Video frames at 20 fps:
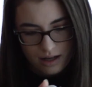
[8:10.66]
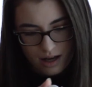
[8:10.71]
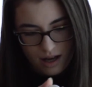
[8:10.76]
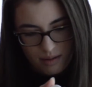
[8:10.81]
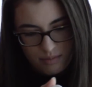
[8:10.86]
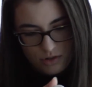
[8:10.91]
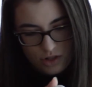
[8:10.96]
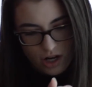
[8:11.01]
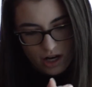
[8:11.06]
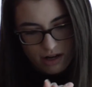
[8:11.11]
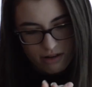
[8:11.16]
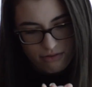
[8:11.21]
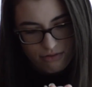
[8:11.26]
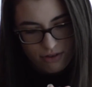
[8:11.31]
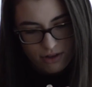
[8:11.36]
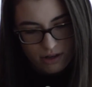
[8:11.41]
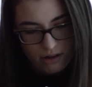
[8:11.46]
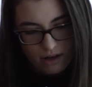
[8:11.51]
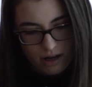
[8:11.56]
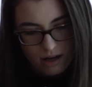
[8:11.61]
I'm trying to
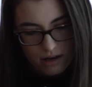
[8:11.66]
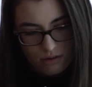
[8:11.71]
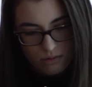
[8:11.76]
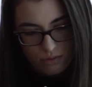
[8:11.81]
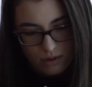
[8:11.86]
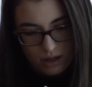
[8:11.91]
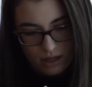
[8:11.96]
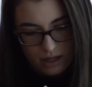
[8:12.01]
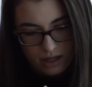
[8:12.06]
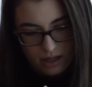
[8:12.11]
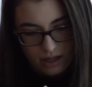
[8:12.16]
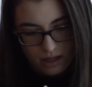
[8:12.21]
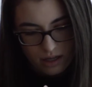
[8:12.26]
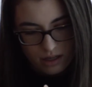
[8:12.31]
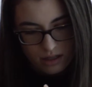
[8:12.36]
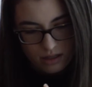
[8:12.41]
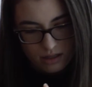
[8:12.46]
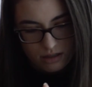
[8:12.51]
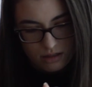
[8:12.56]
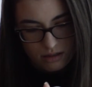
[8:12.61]
figure out what it
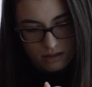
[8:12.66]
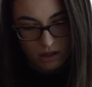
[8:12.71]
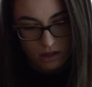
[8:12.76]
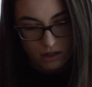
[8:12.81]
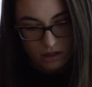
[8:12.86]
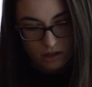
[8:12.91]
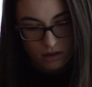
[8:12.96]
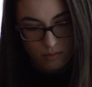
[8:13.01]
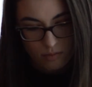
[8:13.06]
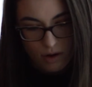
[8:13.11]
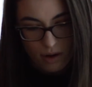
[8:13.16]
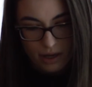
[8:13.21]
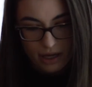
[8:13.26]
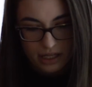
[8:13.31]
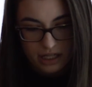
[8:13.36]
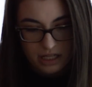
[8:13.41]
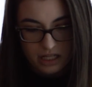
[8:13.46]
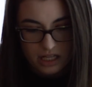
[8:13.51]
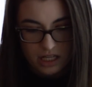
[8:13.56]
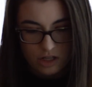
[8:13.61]
is. Probably
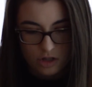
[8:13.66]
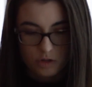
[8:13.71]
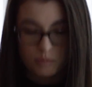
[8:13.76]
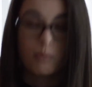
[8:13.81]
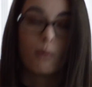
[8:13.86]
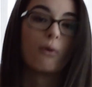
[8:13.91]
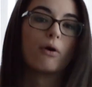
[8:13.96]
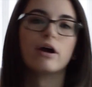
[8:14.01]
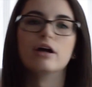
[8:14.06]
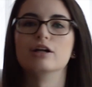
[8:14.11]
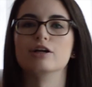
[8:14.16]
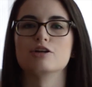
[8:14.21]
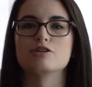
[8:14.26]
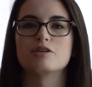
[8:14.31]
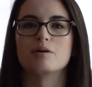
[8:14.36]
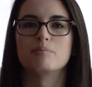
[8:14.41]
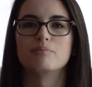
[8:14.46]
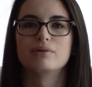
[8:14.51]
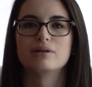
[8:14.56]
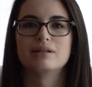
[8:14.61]
like Neosporin or
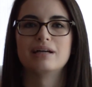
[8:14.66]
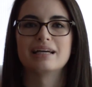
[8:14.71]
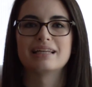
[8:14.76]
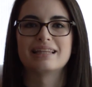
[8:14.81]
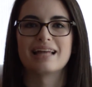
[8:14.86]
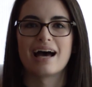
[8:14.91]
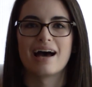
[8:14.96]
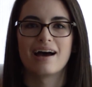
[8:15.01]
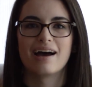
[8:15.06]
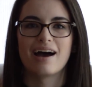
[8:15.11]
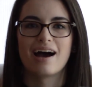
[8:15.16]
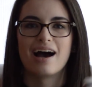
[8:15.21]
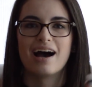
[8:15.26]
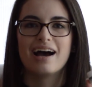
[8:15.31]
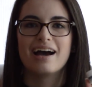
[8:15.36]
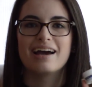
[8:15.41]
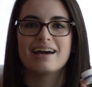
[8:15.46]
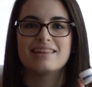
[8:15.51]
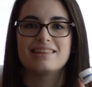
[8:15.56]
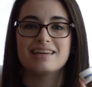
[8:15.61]
something like that.
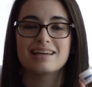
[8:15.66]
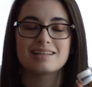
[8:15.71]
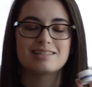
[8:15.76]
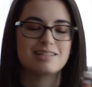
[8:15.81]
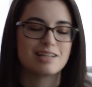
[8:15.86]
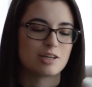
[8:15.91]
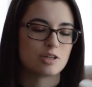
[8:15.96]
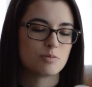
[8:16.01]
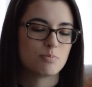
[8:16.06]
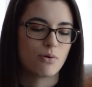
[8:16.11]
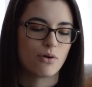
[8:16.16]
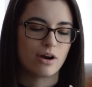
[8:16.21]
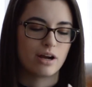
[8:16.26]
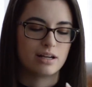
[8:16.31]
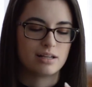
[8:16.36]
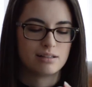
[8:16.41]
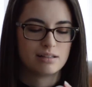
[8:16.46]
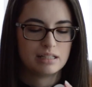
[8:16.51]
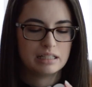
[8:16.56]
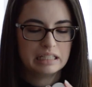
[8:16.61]
I think it's
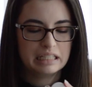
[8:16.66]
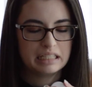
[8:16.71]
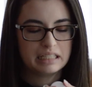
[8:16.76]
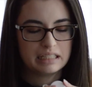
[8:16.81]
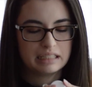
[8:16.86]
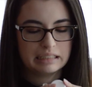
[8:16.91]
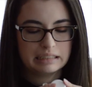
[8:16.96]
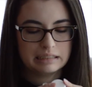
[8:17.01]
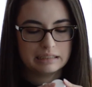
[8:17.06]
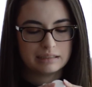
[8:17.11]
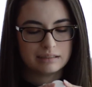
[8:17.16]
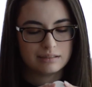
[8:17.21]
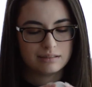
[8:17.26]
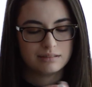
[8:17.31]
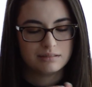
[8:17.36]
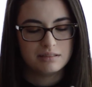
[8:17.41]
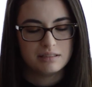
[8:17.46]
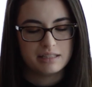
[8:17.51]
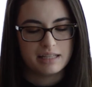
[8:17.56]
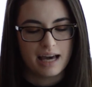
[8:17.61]
Neosporin.
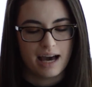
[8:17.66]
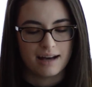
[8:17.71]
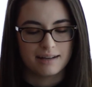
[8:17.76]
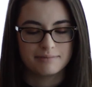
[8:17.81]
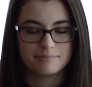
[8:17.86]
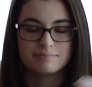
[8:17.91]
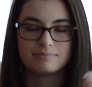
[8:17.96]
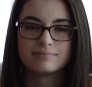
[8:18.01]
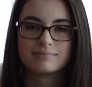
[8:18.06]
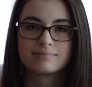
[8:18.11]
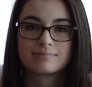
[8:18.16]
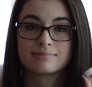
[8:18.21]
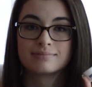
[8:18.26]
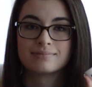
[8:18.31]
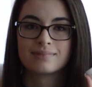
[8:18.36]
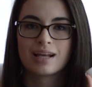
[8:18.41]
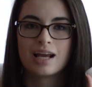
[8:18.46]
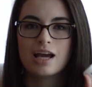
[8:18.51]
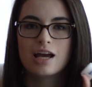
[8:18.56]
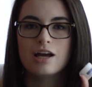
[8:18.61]
Yeah.
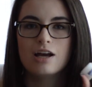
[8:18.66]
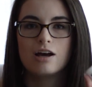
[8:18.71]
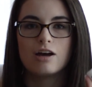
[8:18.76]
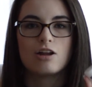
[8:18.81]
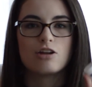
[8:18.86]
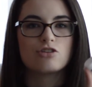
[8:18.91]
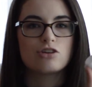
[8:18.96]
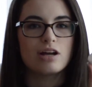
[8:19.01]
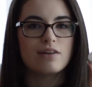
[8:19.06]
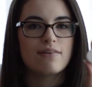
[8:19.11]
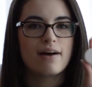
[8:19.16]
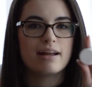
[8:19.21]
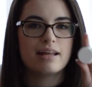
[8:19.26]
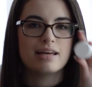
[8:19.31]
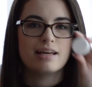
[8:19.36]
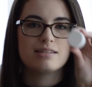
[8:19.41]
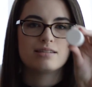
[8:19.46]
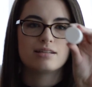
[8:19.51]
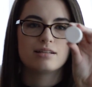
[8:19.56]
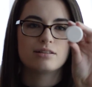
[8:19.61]
Try to find
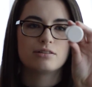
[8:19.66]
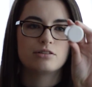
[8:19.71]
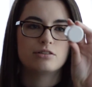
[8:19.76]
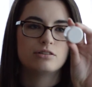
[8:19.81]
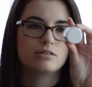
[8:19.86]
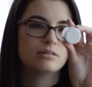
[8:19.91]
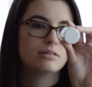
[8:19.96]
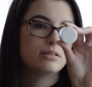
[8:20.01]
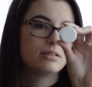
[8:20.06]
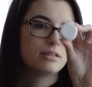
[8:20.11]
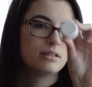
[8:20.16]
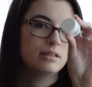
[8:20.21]
it. It's in a little